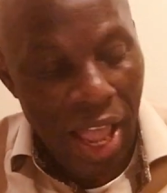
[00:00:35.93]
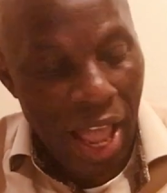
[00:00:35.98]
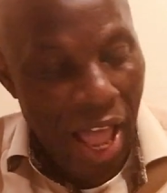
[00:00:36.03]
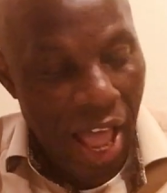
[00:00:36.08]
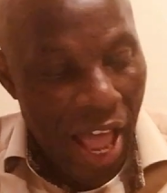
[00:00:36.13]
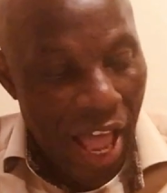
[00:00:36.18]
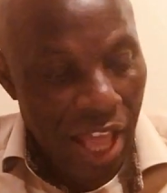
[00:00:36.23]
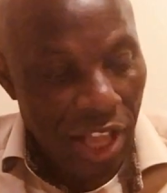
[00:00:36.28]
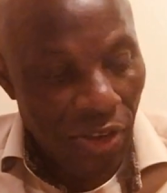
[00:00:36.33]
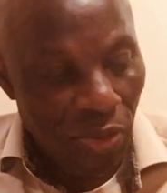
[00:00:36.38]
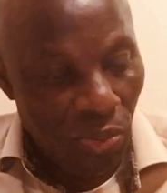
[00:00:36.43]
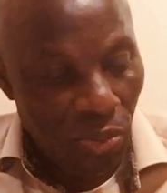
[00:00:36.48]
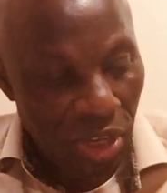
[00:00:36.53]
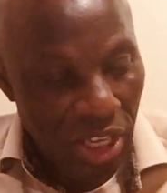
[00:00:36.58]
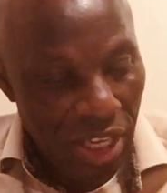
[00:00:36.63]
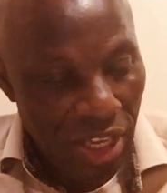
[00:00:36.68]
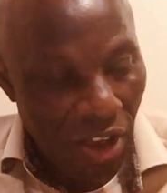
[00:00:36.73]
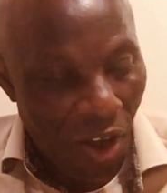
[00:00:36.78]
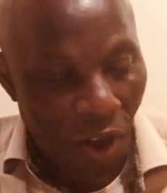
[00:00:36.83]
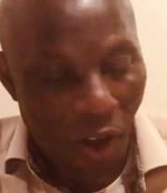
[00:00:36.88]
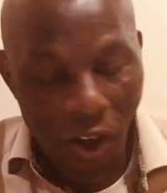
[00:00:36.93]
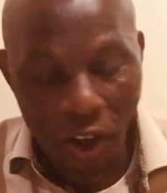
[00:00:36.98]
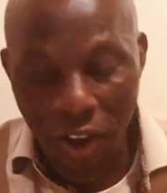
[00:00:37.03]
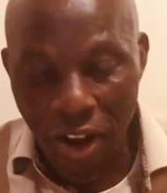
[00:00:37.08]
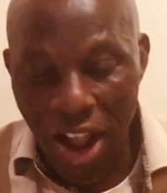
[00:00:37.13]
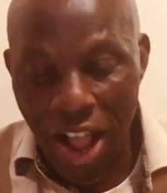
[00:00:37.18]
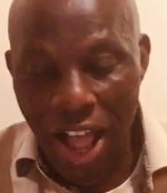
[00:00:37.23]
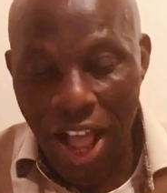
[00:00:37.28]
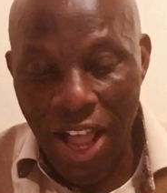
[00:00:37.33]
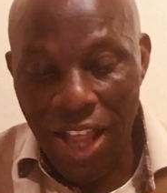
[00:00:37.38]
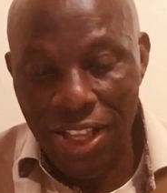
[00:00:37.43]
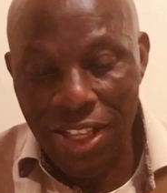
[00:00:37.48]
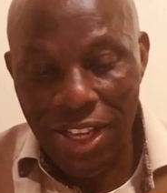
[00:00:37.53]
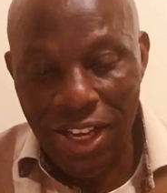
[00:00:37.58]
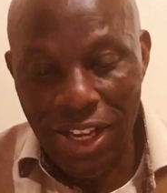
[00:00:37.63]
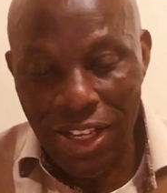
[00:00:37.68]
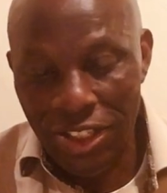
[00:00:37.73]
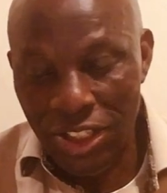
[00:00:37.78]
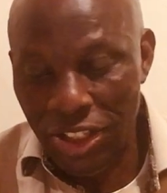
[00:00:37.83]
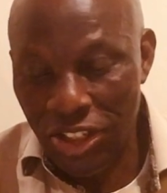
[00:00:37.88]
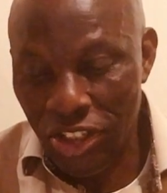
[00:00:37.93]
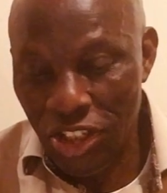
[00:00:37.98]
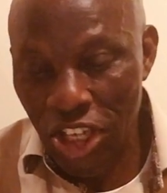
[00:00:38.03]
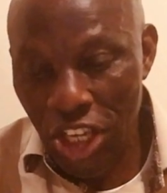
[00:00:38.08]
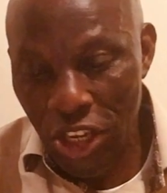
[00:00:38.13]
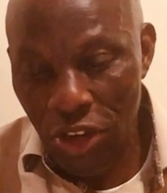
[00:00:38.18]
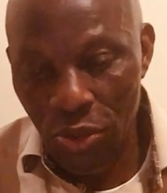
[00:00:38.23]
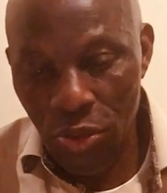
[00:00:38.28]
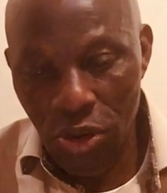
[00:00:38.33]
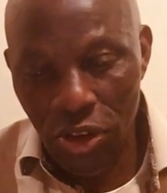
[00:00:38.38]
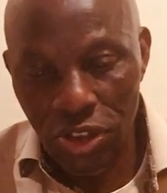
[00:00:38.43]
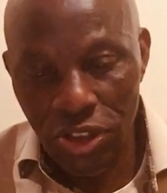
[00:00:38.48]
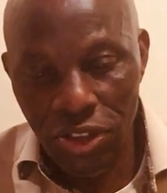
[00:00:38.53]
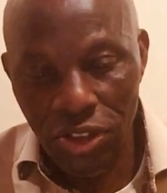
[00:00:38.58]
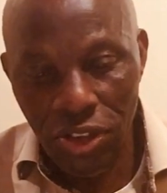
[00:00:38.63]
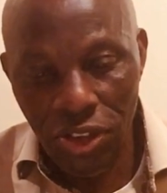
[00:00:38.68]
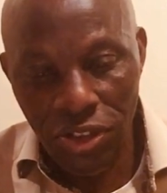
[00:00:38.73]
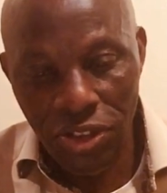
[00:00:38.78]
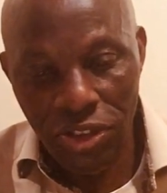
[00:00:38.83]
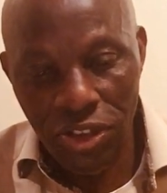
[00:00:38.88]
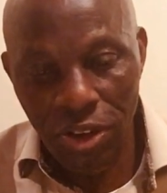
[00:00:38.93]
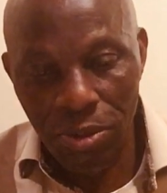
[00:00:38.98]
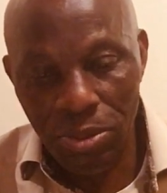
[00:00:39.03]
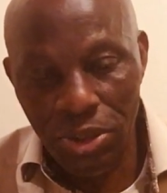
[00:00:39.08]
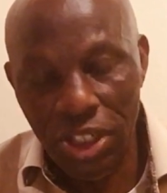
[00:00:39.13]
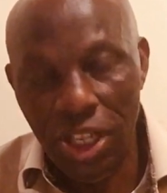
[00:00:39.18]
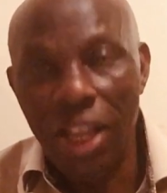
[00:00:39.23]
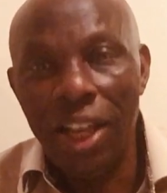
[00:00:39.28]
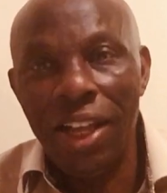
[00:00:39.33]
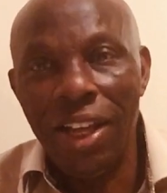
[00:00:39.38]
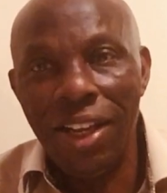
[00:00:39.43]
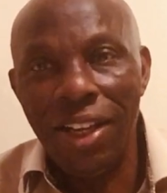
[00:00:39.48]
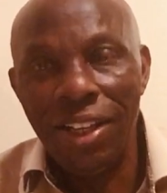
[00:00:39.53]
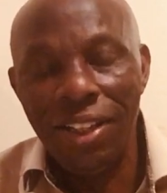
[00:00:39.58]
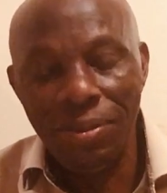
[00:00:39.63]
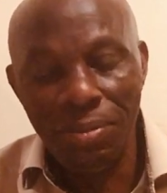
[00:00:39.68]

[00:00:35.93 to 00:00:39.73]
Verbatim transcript: and we are on a serious subject